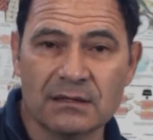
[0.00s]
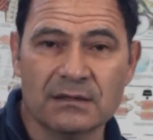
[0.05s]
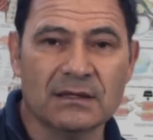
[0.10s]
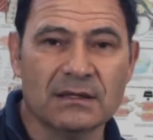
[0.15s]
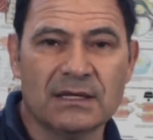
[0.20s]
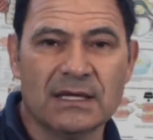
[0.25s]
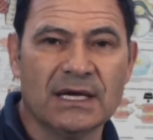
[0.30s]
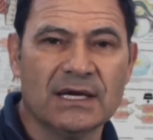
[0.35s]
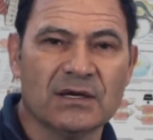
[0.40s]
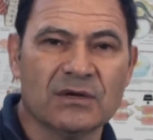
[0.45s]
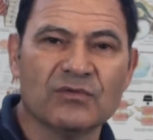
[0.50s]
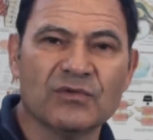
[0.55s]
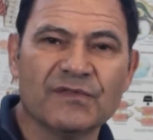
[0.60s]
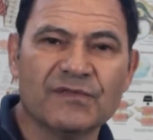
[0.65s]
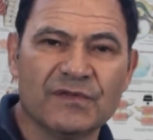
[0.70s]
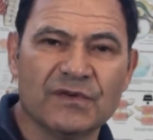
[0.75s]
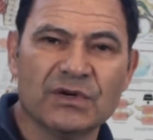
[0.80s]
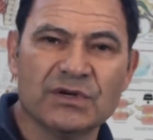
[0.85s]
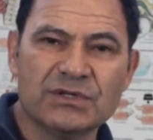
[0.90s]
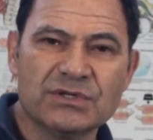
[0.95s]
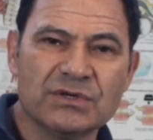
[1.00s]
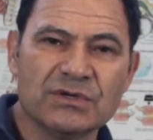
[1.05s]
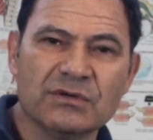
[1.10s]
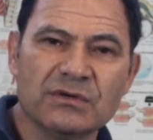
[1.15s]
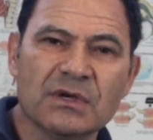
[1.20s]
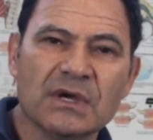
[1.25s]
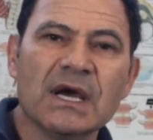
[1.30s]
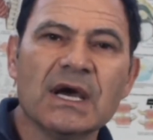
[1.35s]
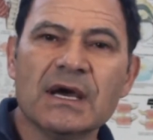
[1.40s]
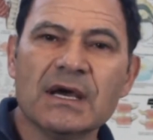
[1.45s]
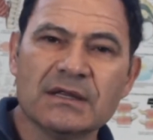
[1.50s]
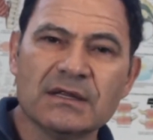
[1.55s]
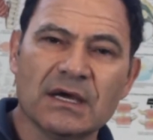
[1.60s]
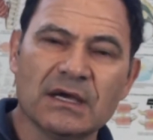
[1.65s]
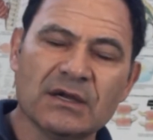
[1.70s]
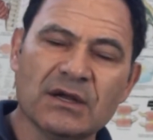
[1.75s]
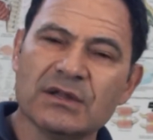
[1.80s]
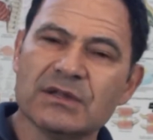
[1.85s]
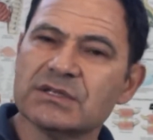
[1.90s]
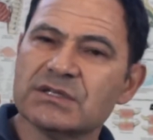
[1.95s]
that they can refer to.
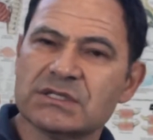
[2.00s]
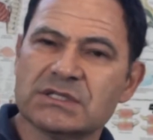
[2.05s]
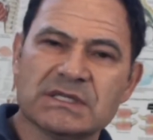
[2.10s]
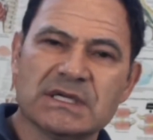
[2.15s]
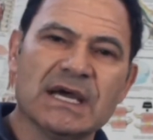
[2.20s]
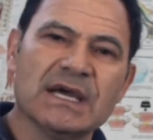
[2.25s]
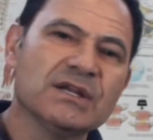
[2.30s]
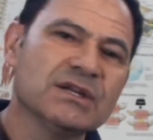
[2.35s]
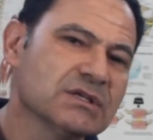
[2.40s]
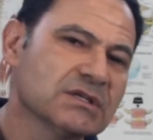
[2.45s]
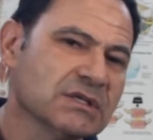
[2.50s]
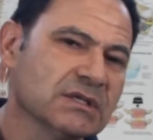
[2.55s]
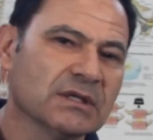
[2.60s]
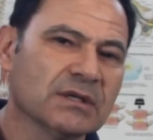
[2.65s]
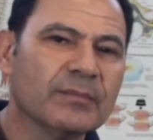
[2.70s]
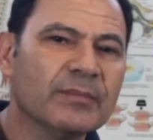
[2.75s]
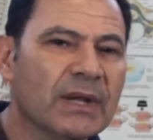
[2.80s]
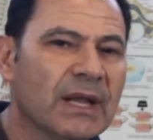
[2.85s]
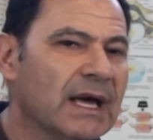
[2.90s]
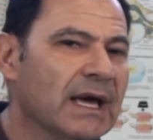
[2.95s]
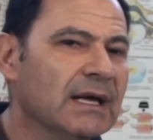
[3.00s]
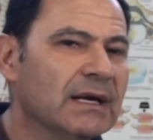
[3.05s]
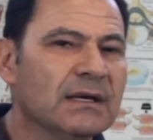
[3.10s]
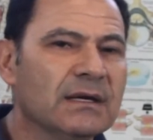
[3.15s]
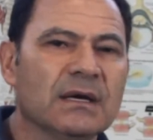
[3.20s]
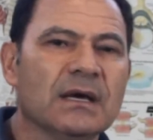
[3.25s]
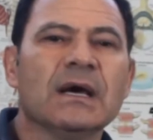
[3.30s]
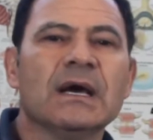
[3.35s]
They know the stages in the plan